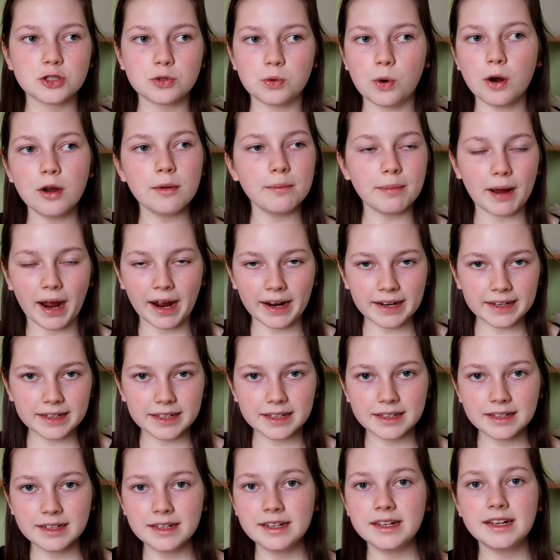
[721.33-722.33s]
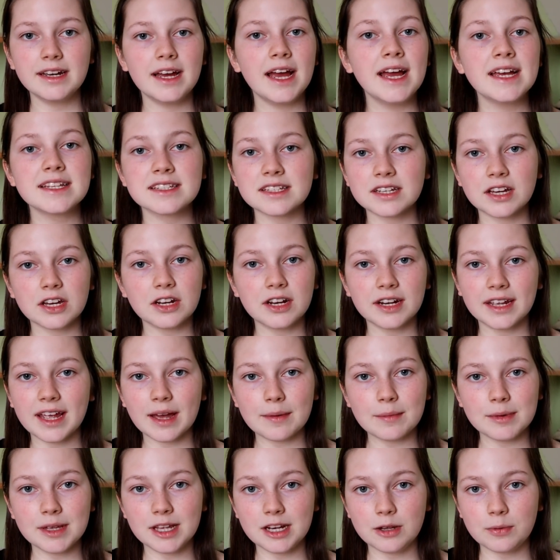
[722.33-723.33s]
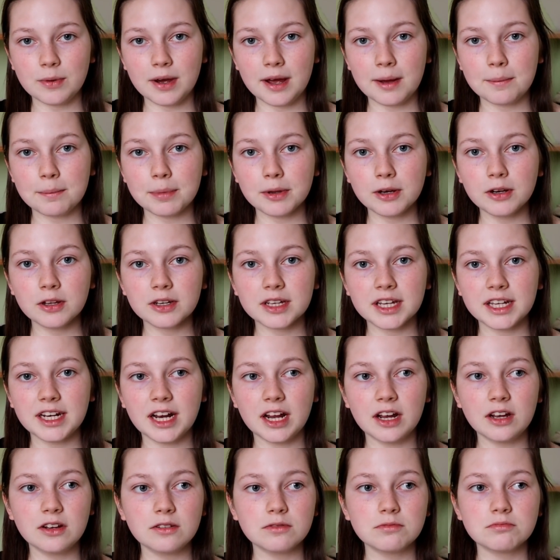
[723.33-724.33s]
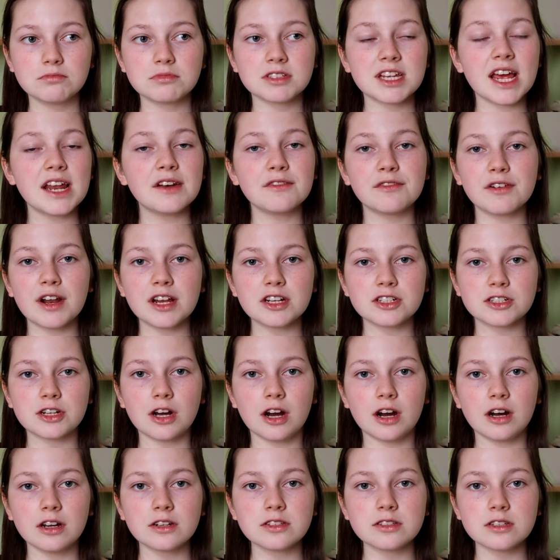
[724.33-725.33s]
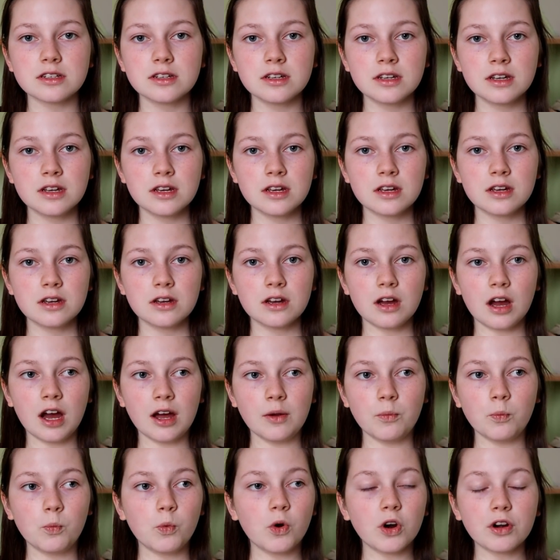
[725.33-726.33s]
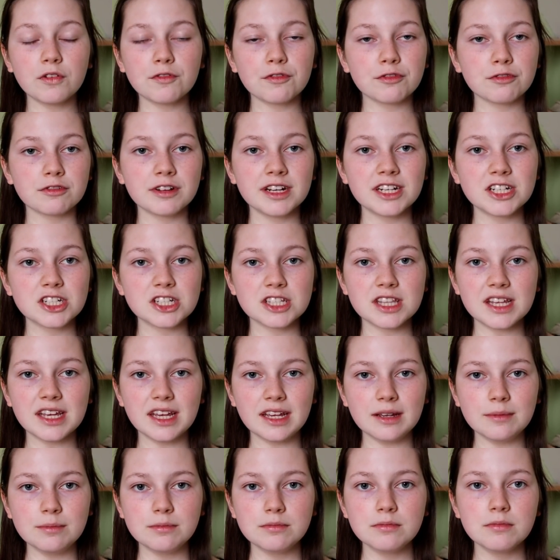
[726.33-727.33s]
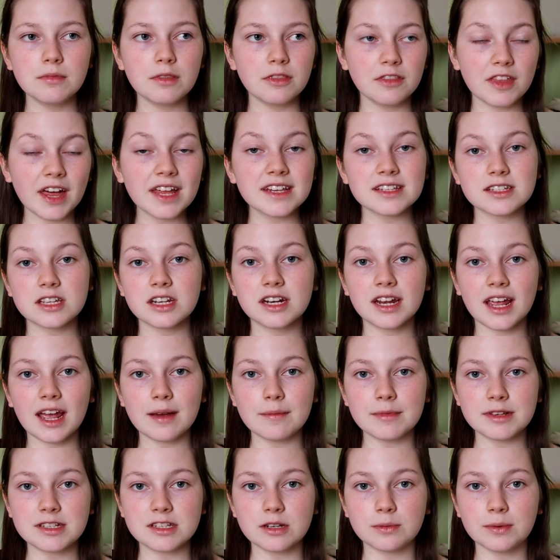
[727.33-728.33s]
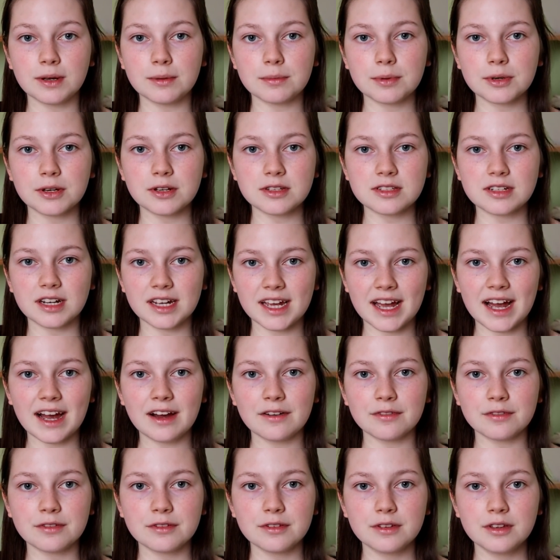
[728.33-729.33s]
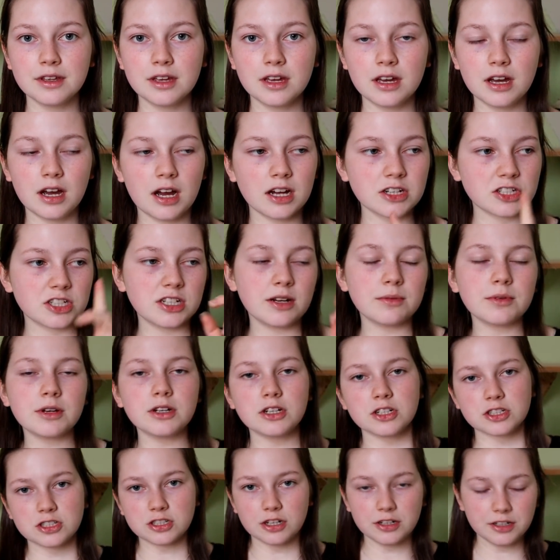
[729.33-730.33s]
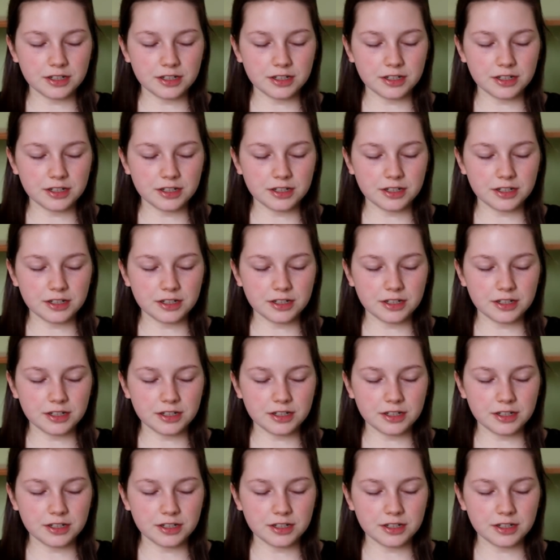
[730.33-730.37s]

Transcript: quote bank isn't going to get me anywhere. But looking at 10 flashcards and one for each theme, that's going to get me somewhere, because I have... Actually, I'm going to show